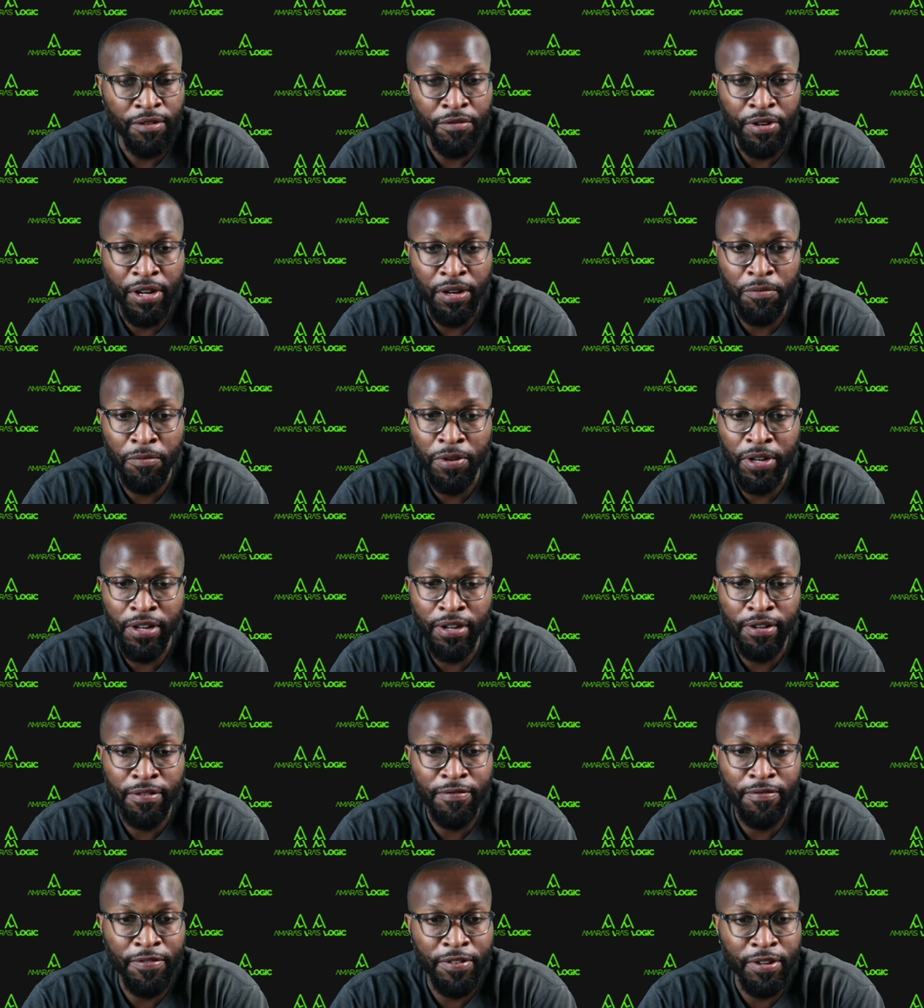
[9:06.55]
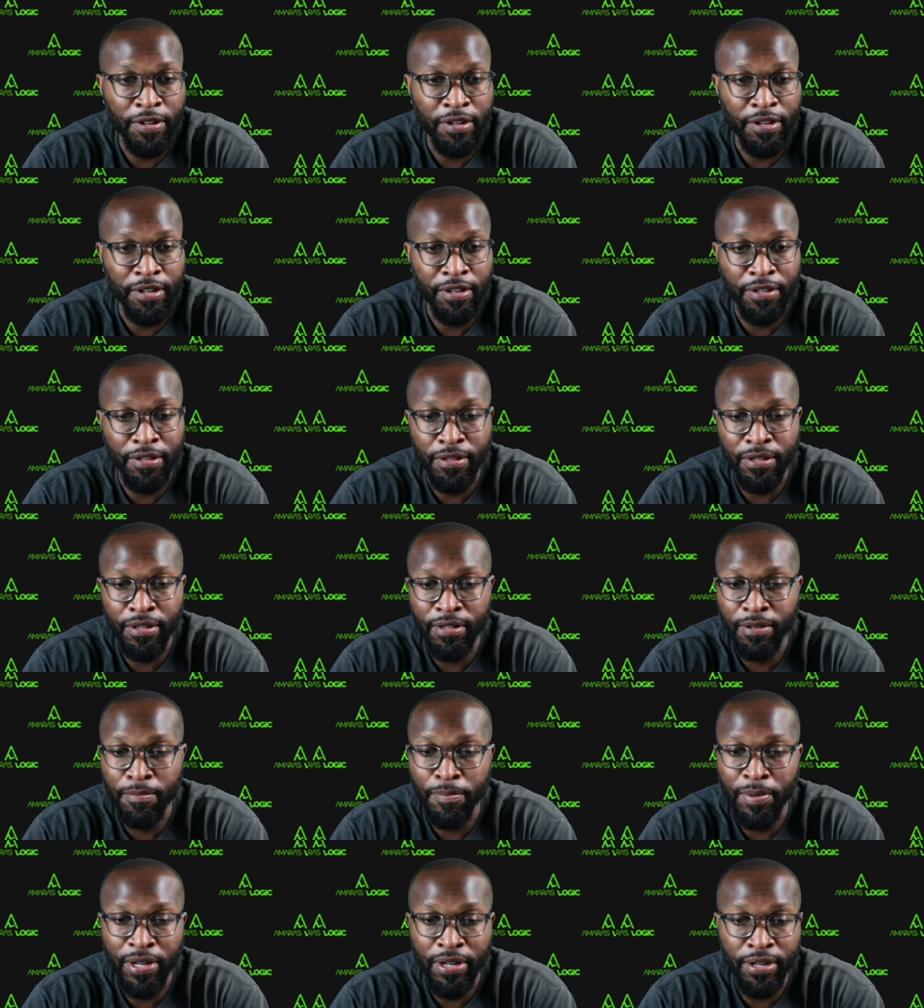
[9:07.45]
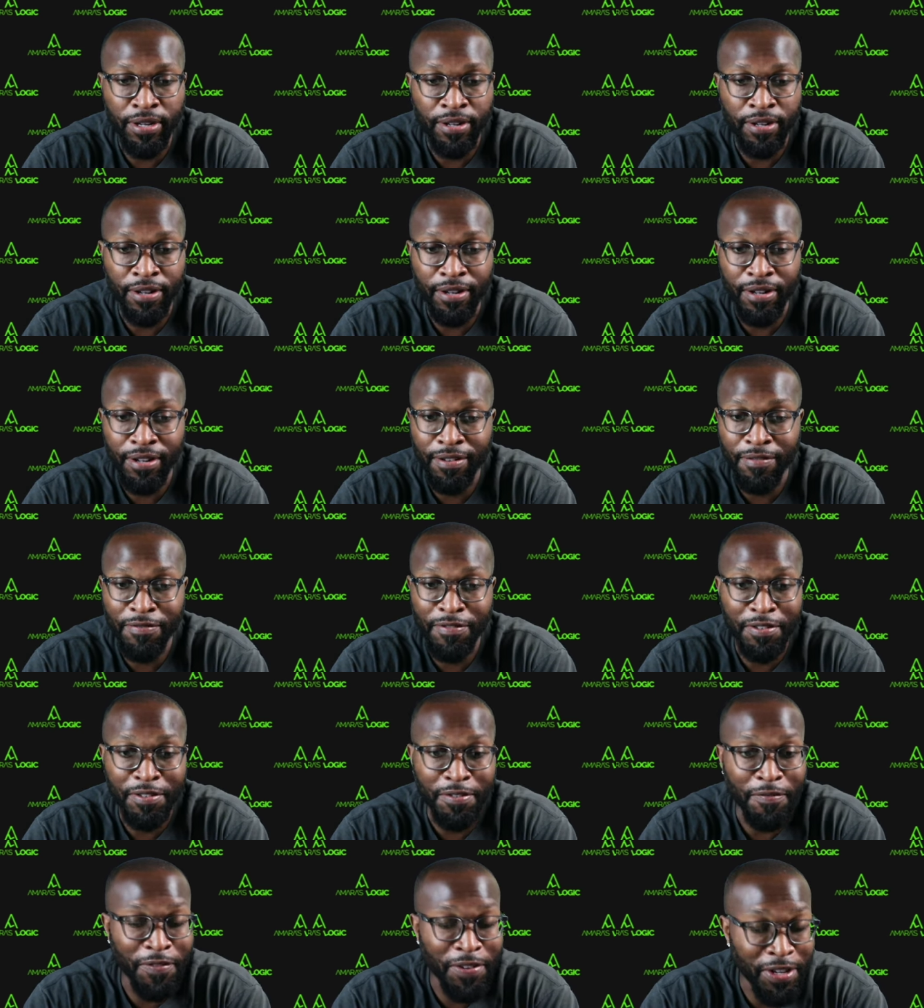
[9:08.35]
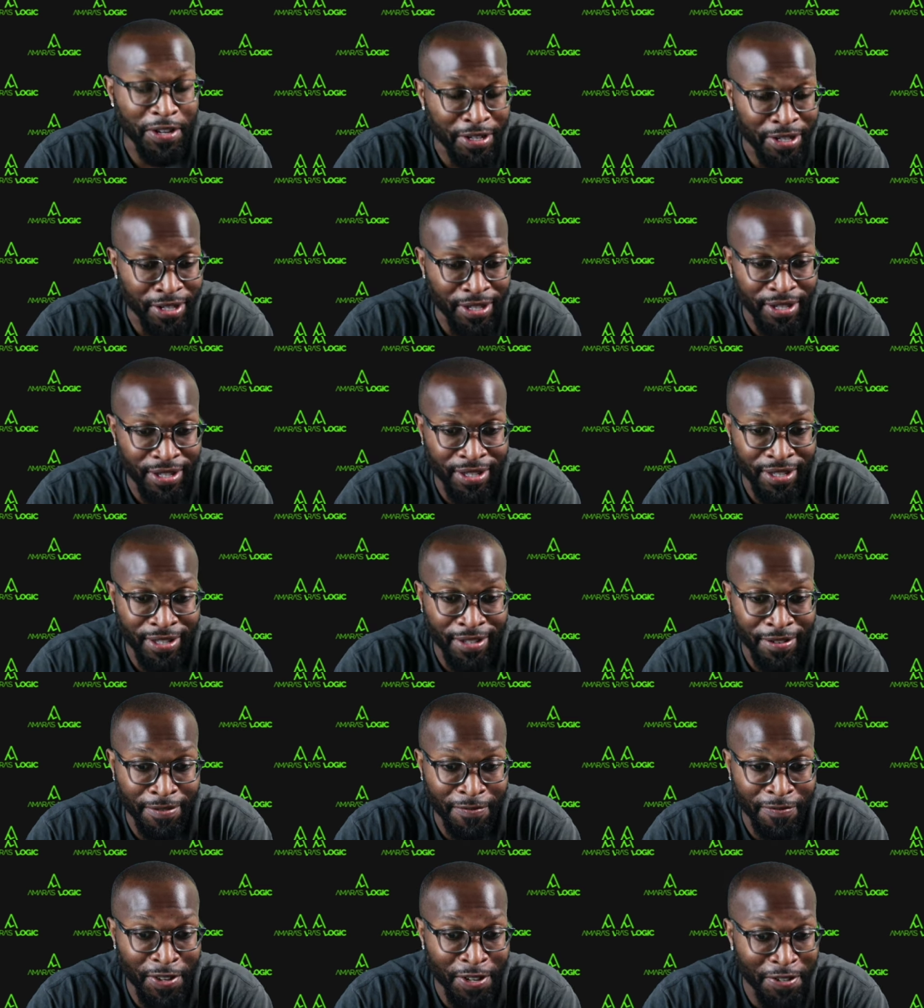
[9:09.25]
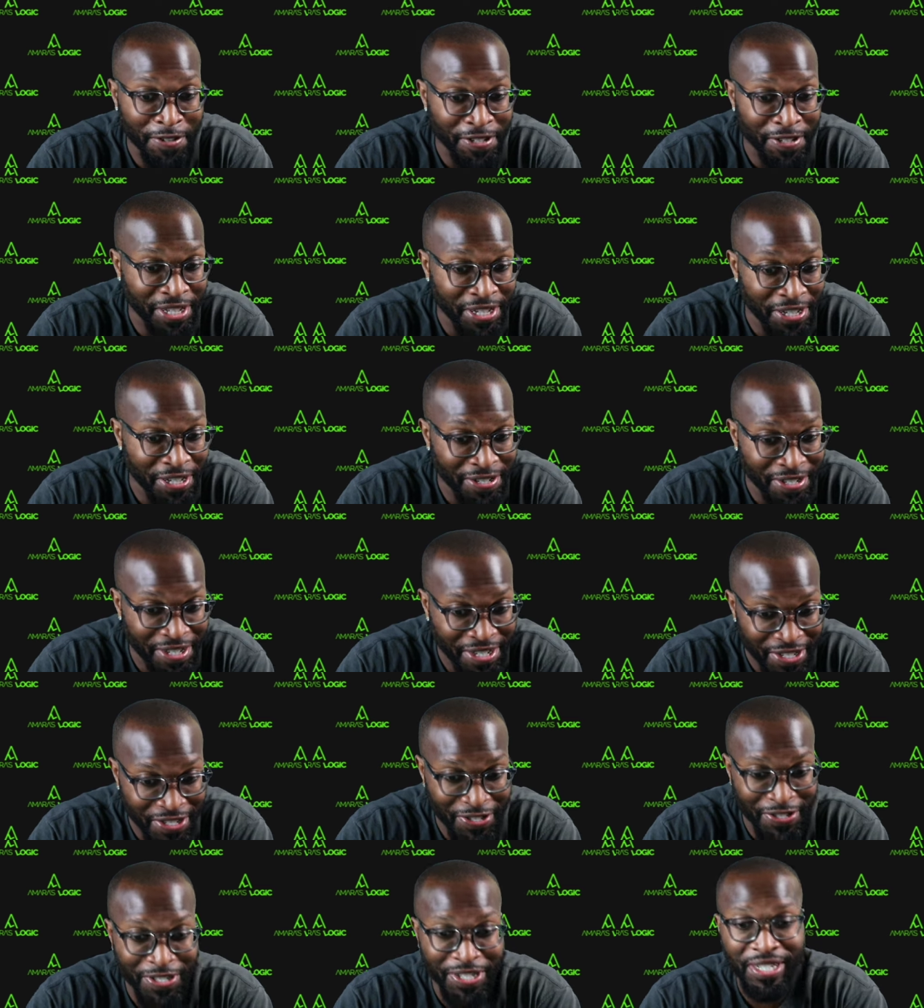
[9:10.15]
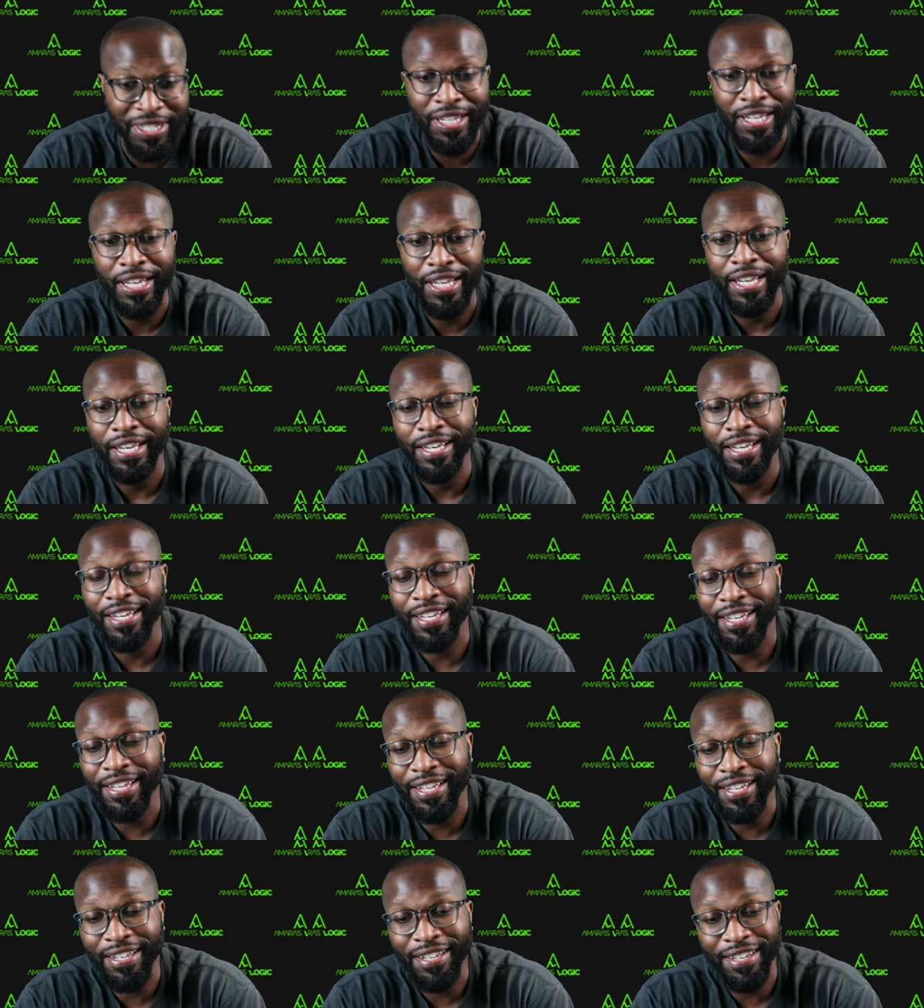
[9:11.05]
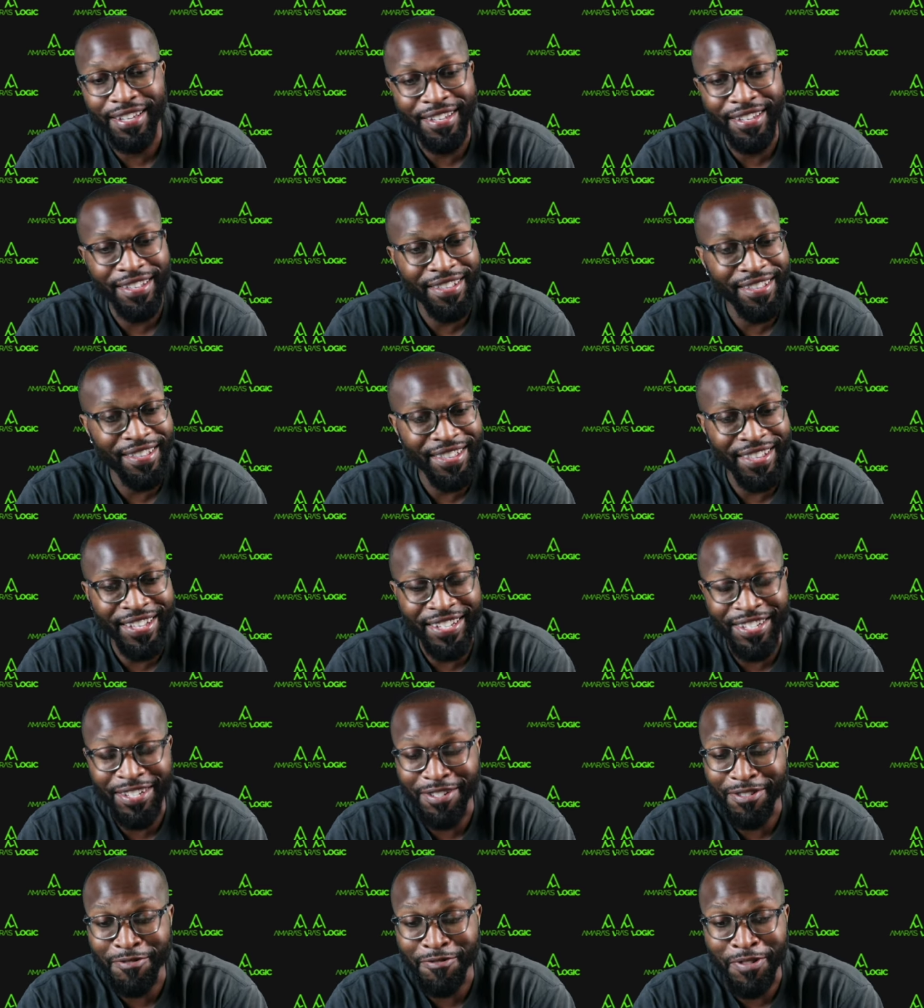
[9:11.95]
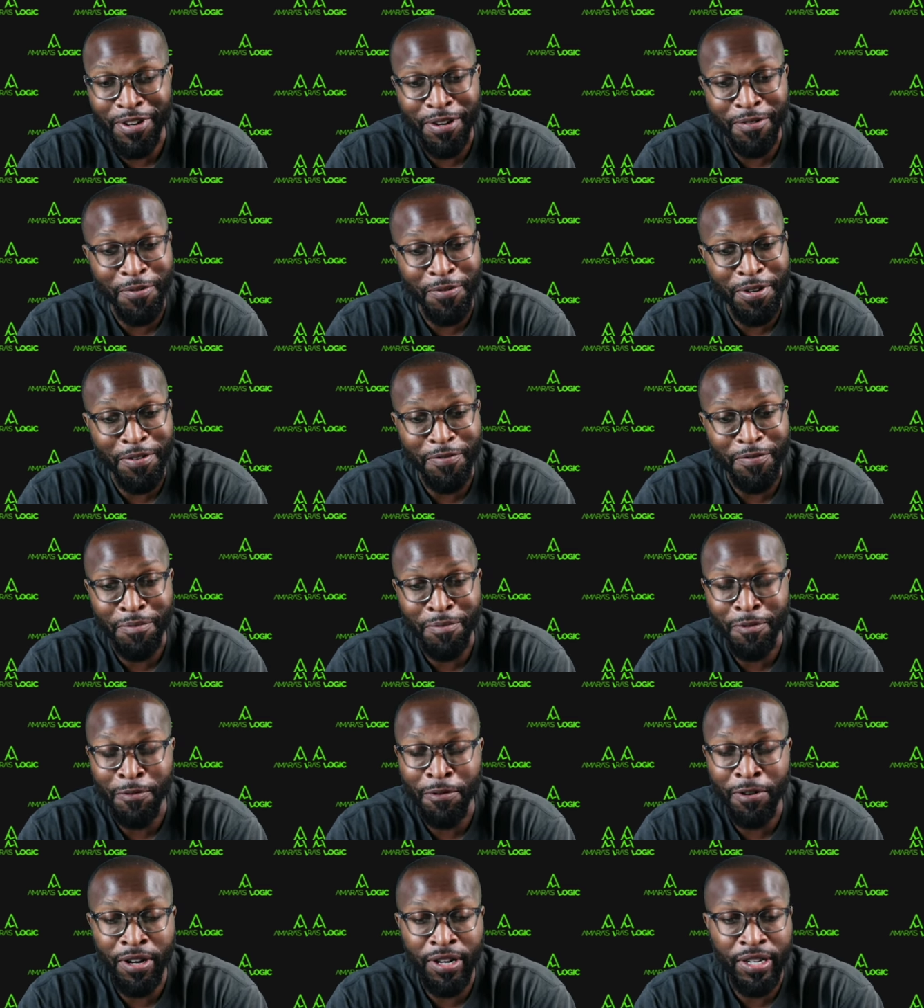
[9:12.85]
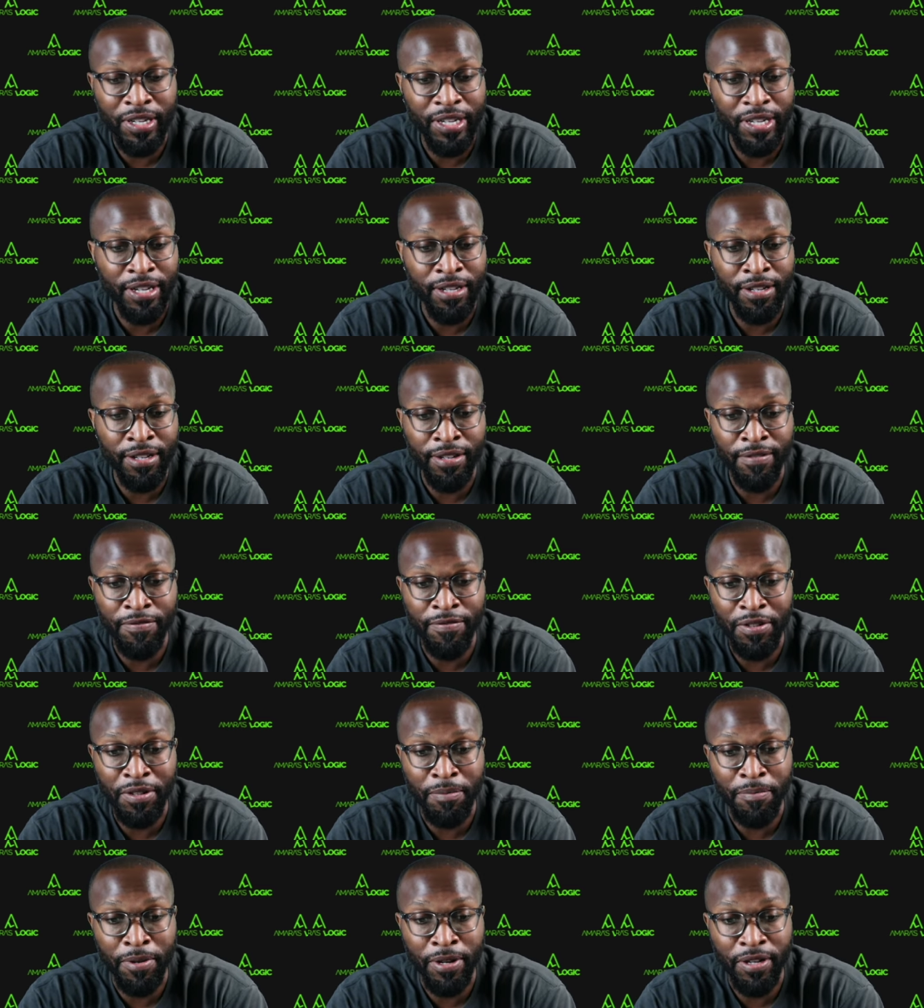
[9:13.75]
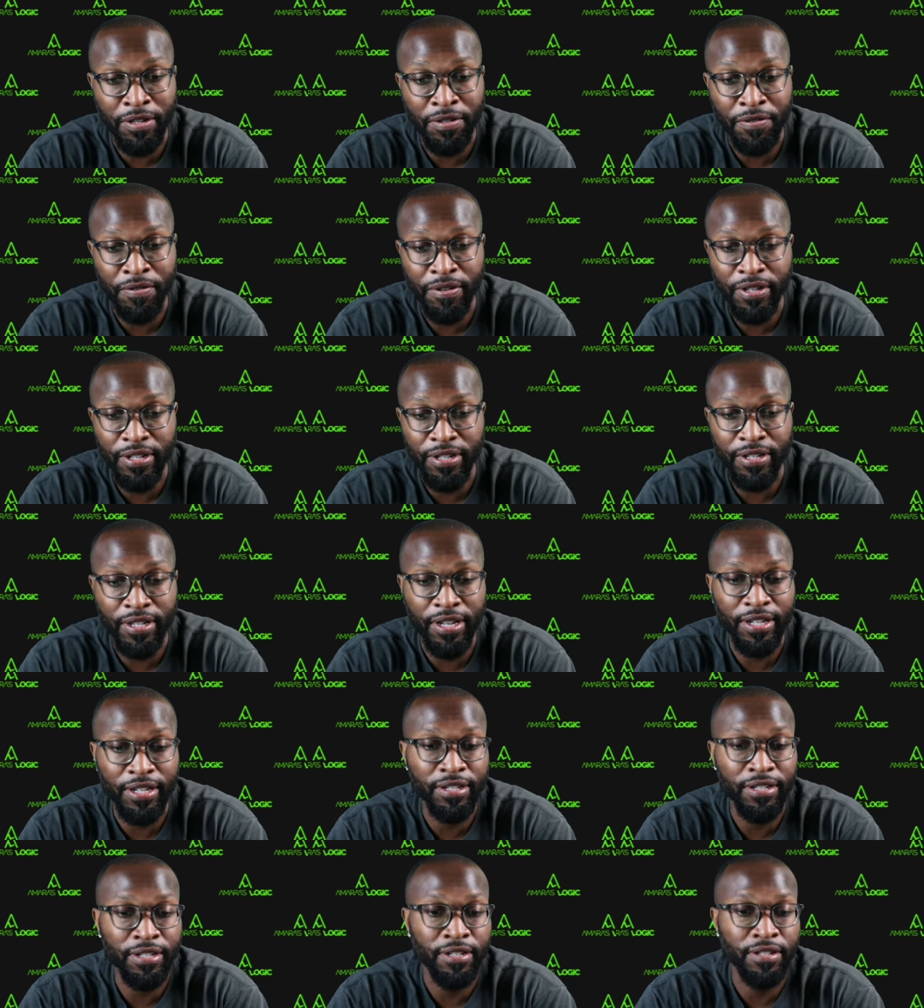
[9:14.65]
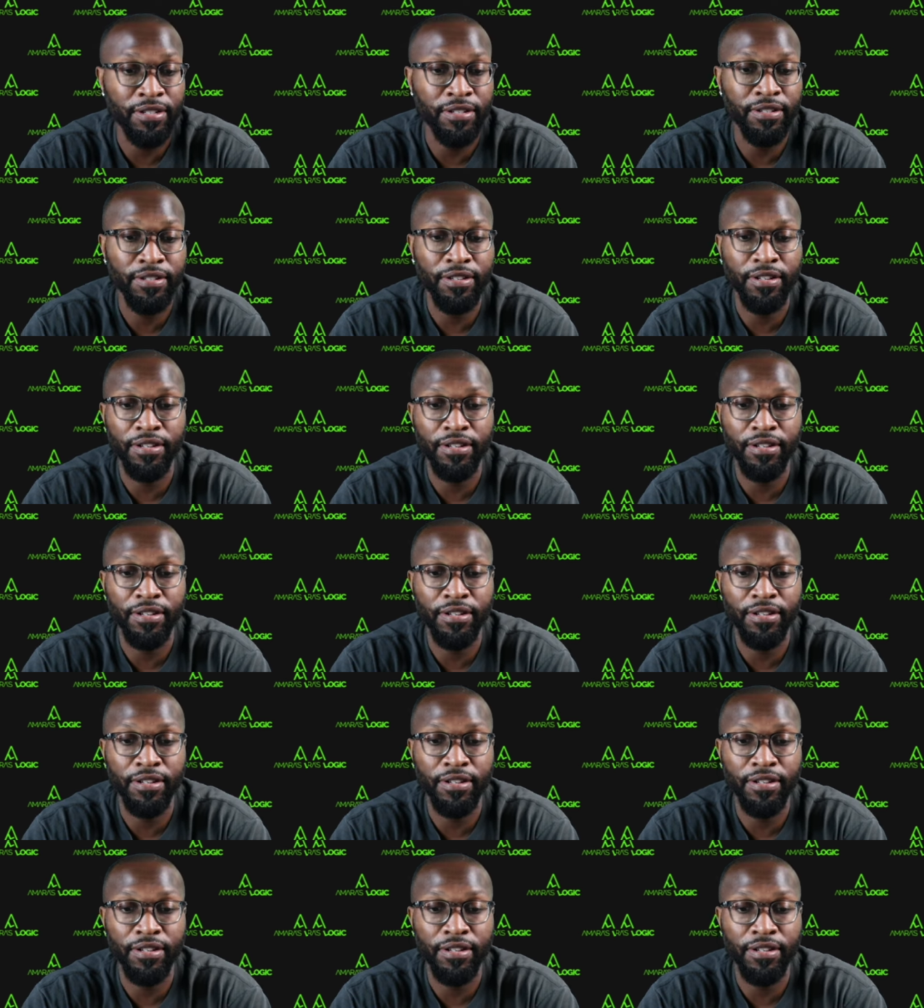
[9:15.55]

Great win for the Fear the Deer District. This is a great win for Milwaukee and for the Bucks organization.